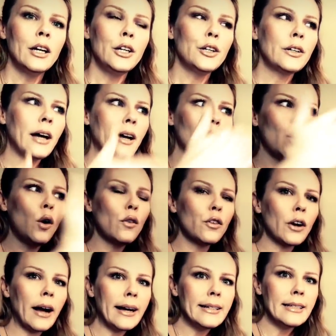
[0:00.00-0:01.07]
You're not
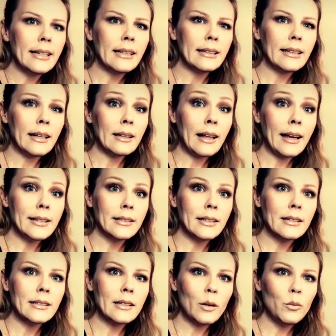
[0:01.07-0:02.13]

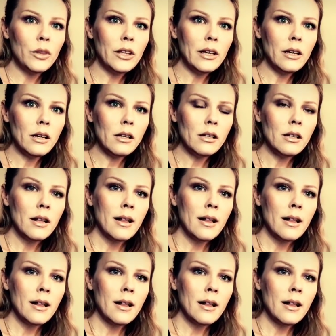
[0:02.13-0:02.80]
over-idealizing something,